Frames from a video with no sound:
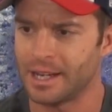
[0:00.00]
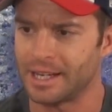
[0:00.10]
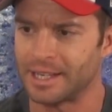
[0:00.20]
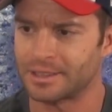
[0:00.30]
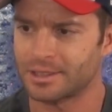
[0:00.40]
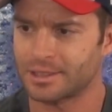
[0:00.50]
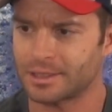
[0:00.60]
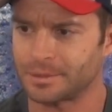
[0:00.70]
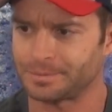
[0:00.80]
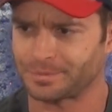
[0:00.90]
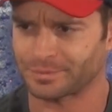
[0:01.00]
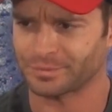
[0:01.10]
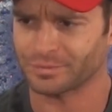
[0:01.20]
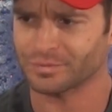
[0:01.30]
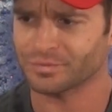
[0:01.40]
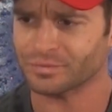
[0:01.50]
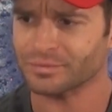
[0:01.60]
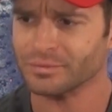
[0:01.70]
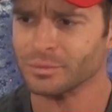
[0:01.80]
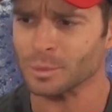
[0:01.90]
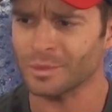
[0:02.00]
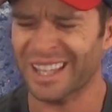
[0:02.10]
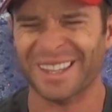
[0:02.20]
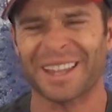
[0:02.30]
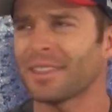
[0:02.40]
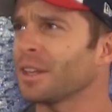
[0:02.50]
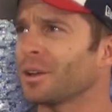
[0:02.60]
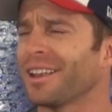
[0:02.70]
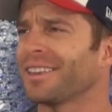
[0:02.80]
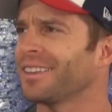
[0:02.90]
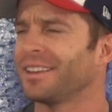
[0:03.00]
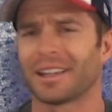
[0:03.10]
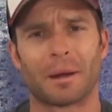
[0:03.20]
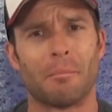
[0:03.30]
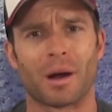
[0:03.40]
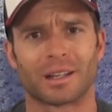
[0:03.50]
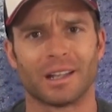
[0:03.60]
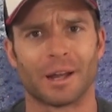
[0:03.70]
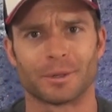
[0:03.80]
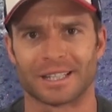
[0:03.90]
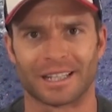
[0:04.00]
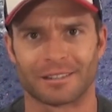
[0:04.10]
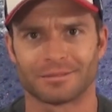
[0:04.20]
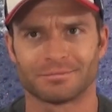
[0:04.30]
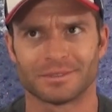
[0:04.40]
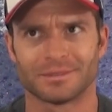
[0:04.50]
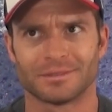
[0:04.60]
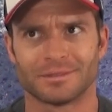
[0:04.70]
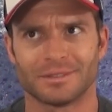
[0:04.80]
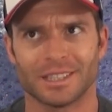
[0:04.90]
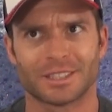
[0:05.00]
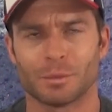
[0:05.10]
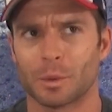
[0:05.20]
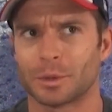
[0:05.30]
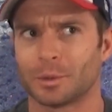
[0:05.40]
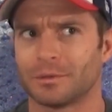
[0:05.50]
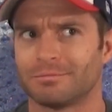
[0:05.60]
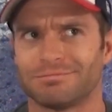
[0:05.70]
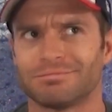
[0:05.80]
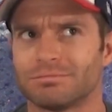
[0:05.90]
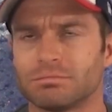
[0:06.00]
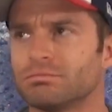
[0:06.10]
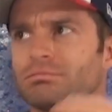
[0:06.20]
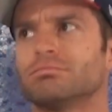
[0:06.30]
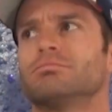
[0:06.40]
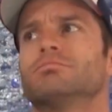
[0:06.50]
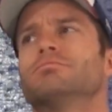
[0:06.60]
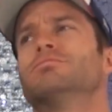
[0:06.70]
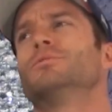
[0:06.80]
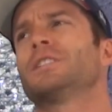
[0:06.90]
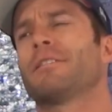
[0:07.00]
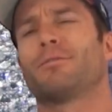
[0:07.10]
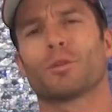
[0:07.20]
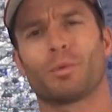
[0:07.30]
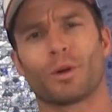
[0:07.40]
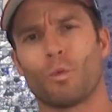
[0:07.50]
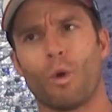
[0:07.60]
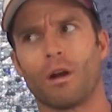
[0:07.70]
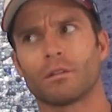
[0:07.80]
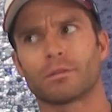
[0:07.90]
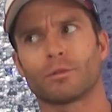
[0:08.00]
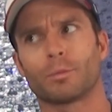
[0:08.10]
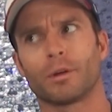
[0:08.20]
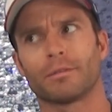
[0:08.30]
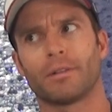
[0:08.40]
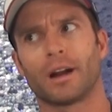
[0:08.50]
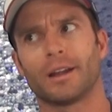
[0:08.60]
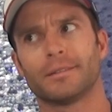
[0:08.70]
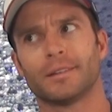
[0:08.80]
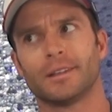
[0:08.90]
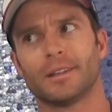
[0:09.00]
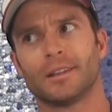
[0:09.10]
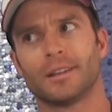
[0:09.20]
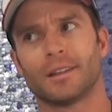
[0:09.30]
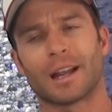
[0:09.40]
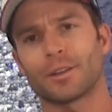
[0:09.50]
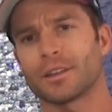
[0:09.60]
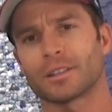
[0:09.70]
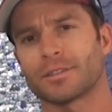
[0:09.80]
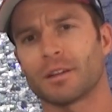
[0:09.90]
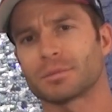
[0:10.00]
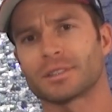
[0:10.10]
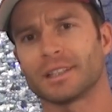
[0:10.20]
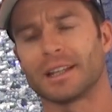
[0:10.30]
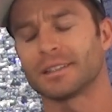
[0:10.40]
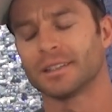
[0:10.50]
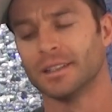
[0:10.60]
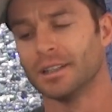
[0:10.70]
It's, I think, like a Bud Light. What is that like? That's somewhere between. What was that 4.1 or 4.5? I don't think it's 5%.